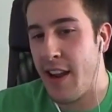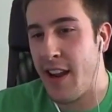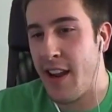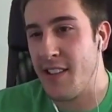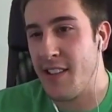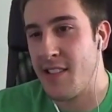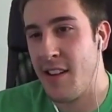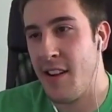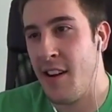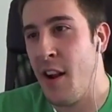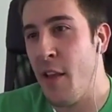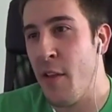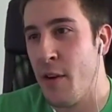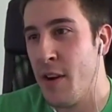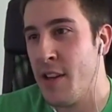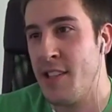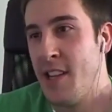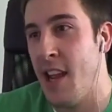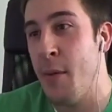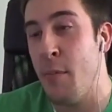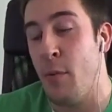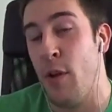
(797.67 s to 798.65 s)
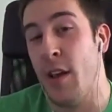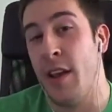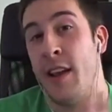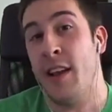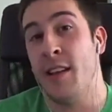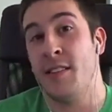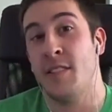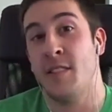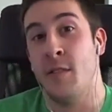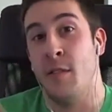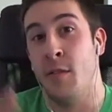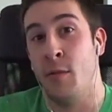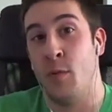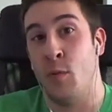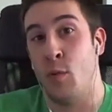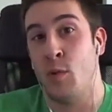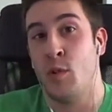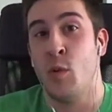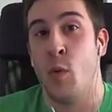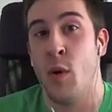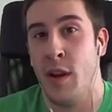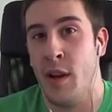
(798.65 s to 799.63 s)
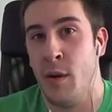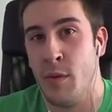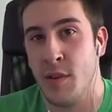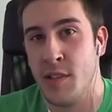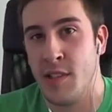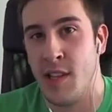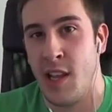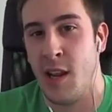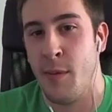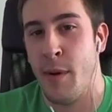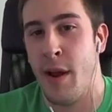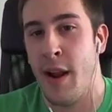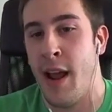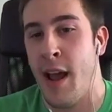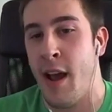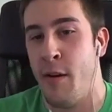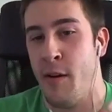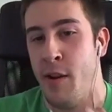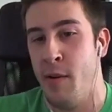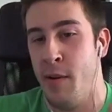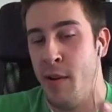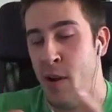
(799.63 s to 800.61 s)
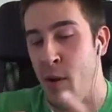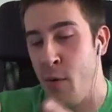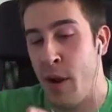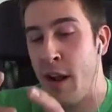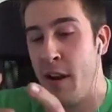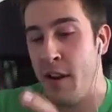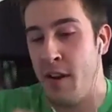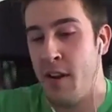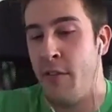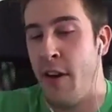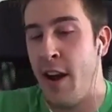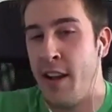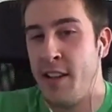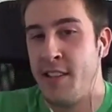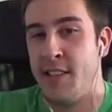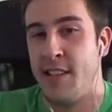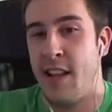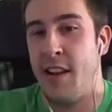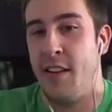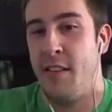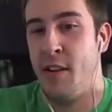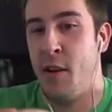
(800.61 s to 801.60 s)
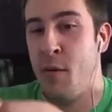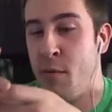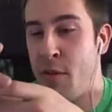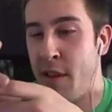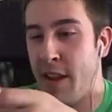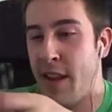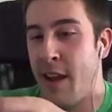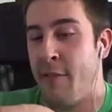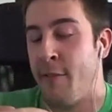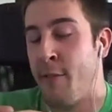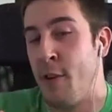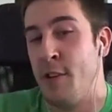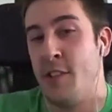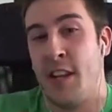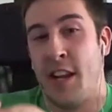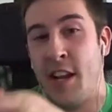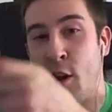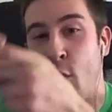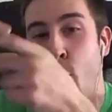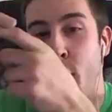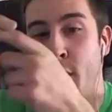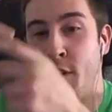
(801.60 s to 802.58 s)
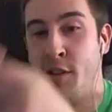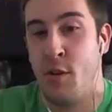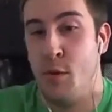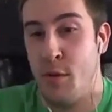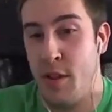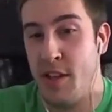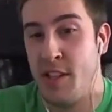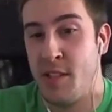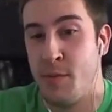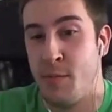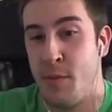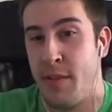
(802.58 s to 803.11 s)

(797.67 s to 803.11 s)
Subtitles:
I guess another example, I guess, to what you were saying about how you get a device and you think at first it can only do this,